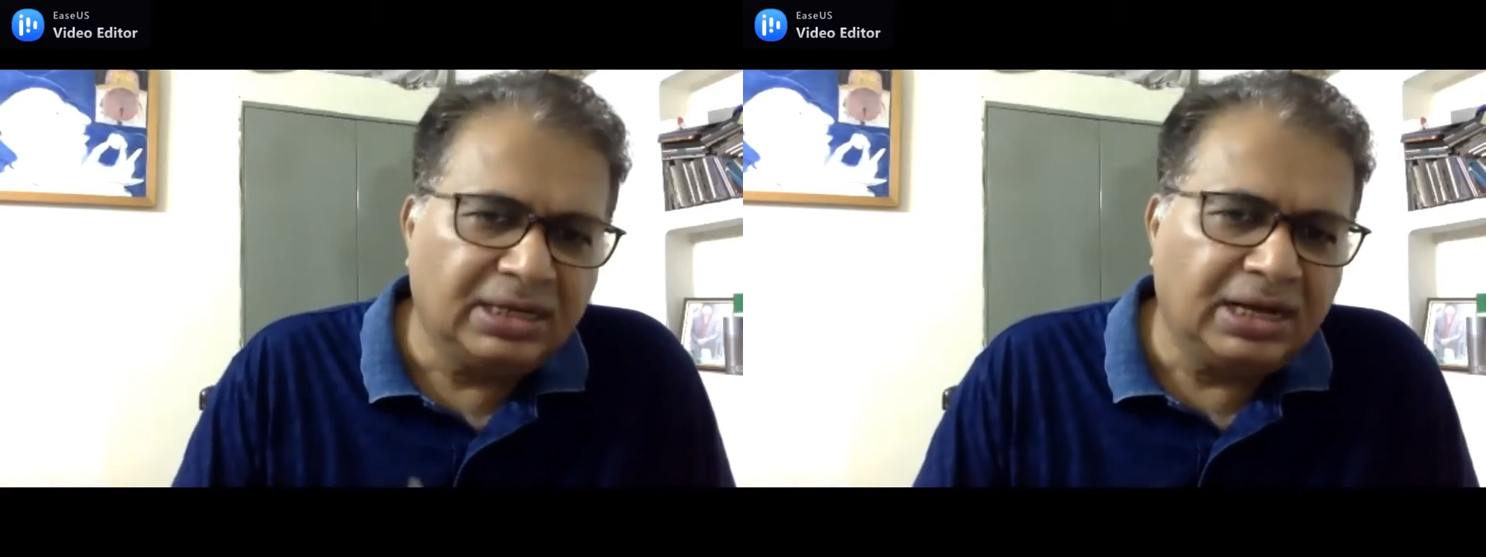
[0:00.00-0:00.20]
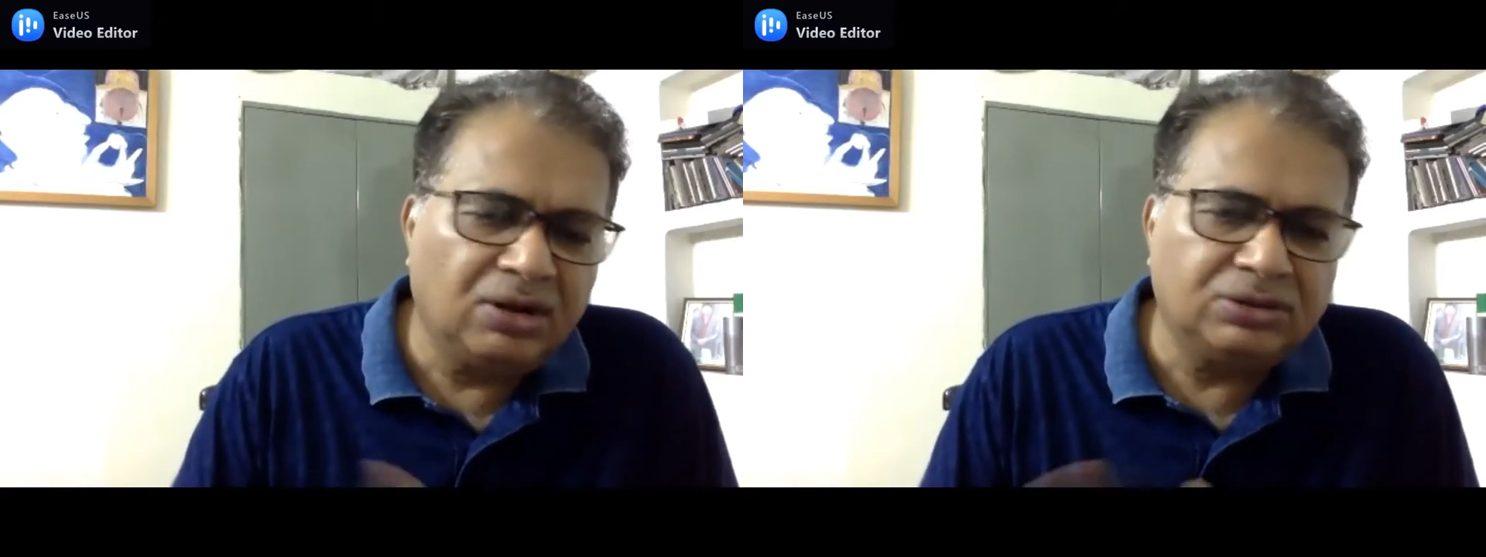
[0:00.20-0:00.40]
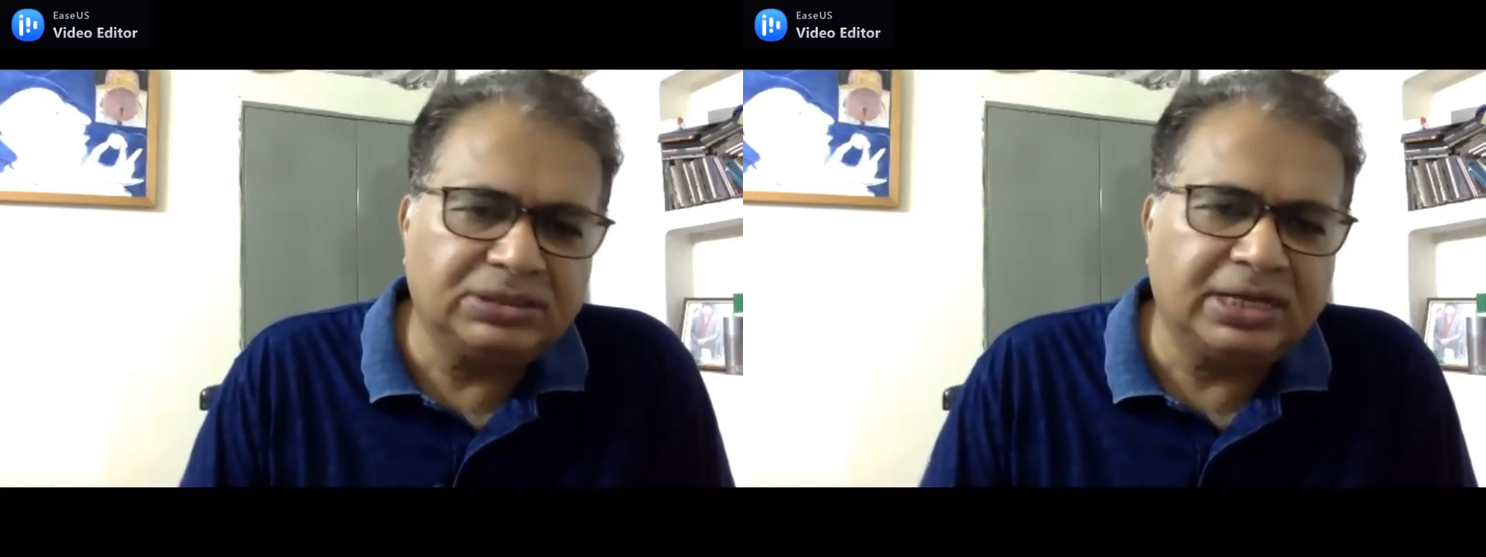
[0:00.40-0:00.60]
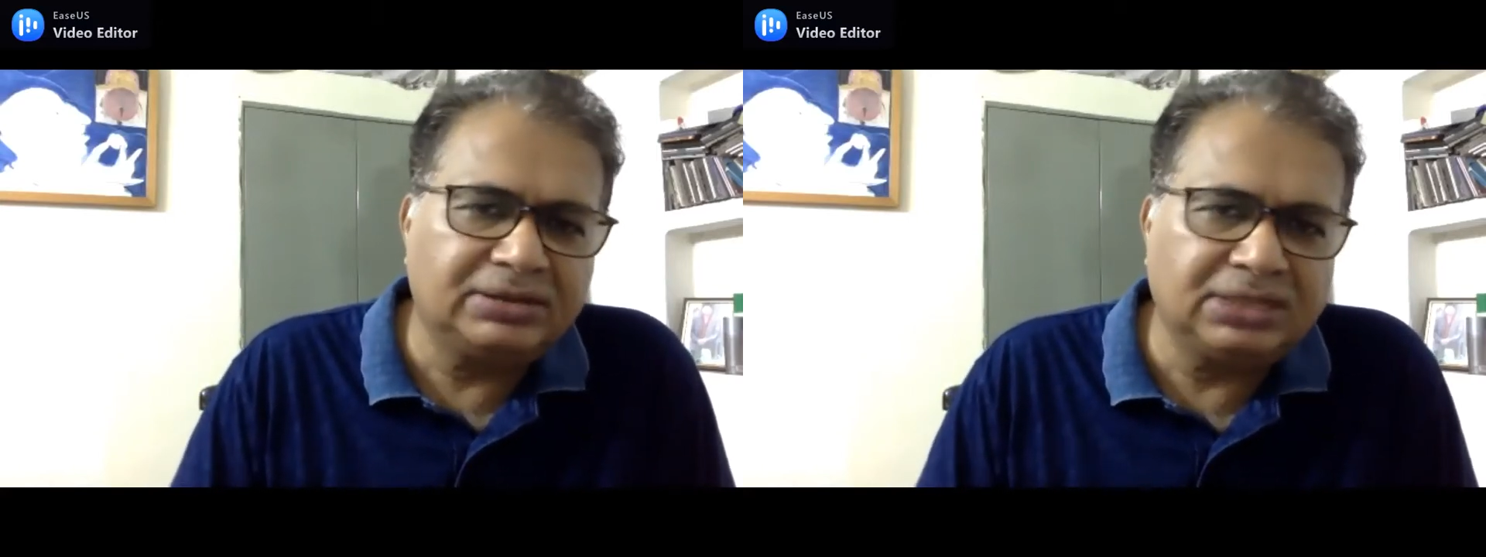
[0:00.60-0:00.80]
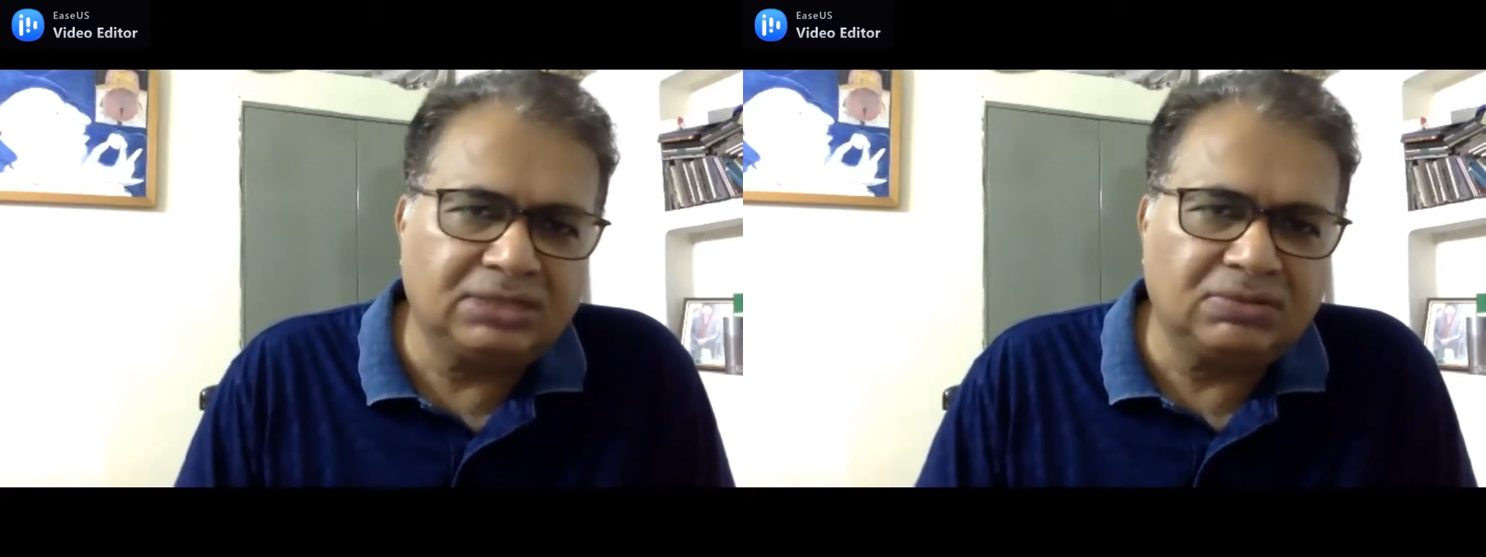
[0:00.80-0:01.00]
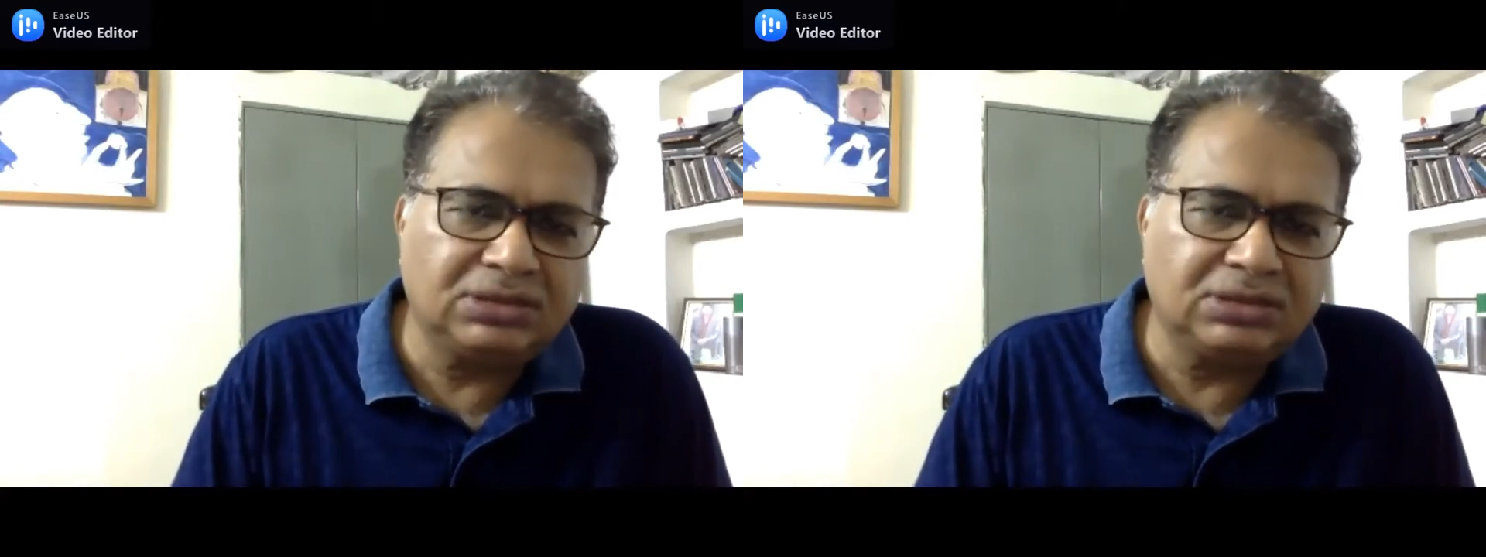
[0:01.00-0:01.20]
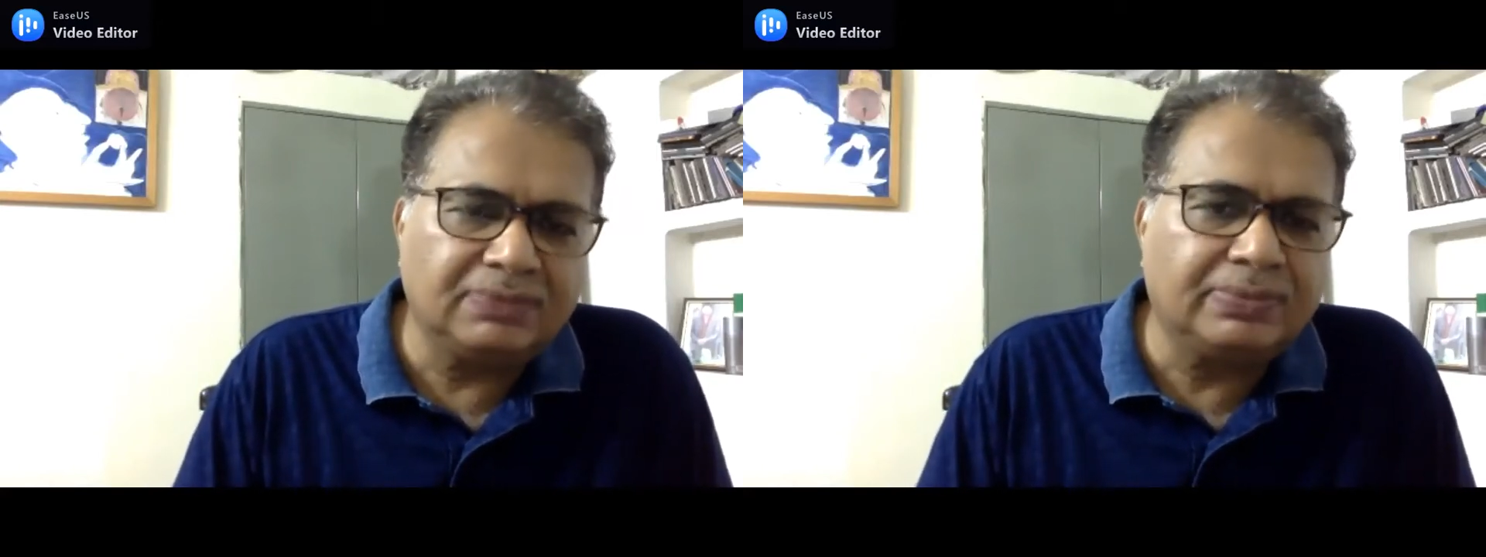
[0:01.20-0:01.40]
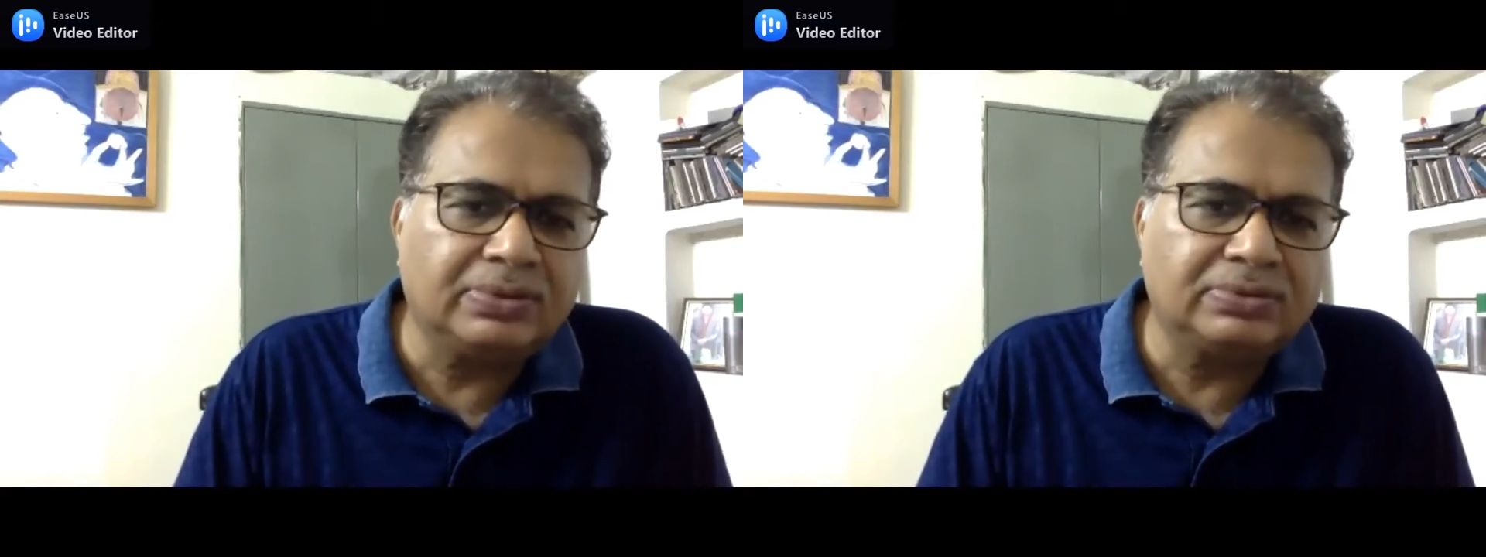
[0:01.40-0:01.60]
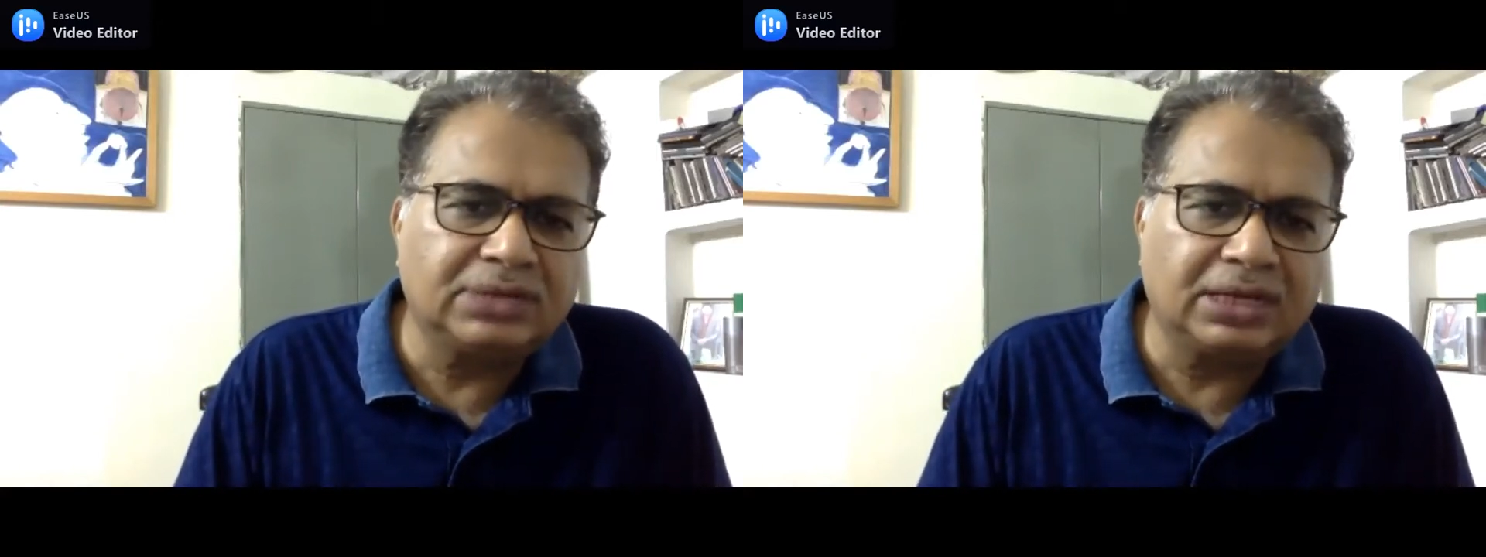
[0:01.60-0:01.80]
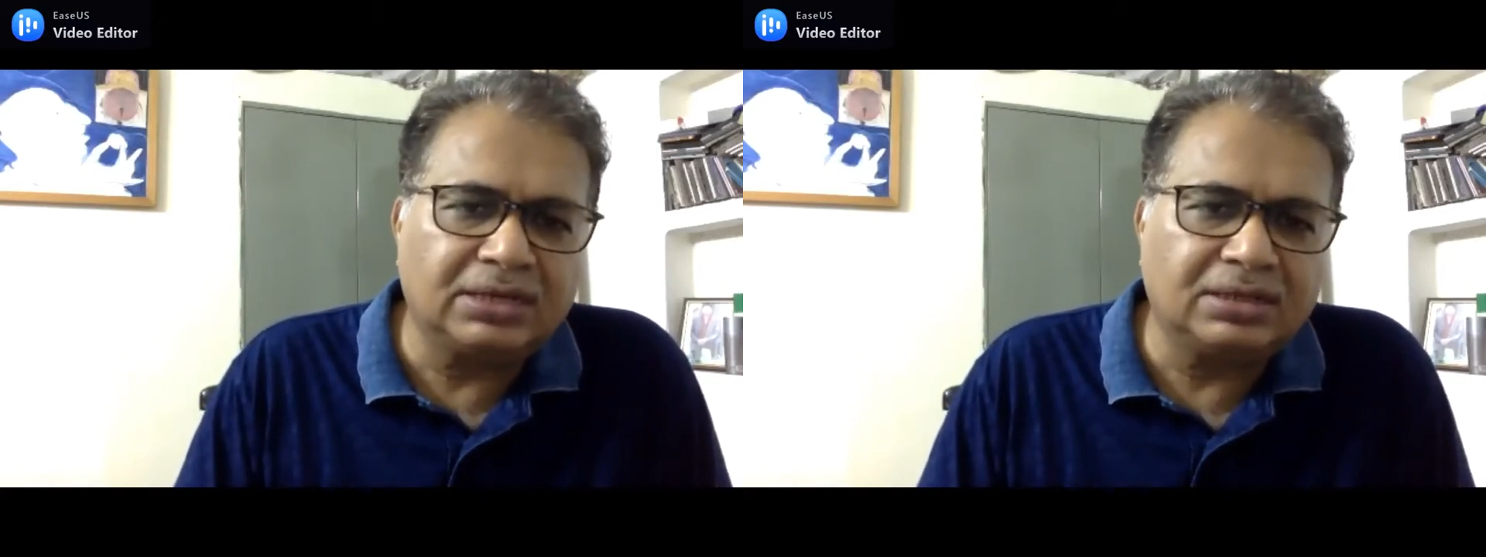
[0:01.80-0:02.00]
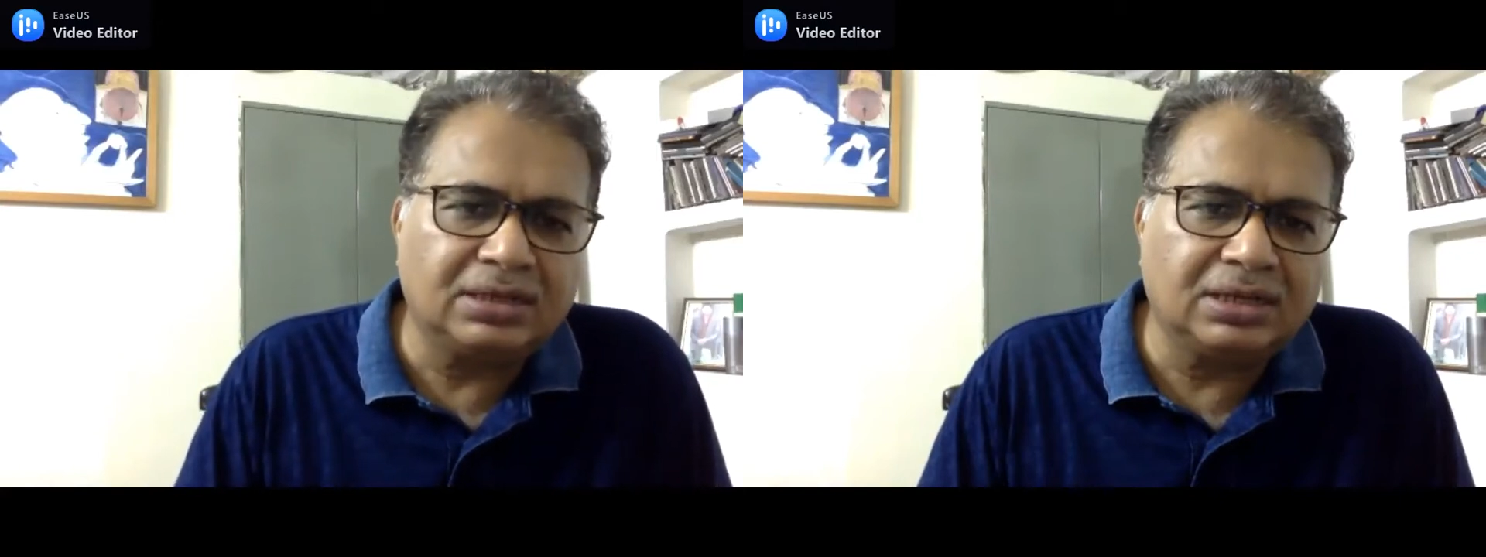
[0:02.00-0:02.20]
Indo-China situation improves and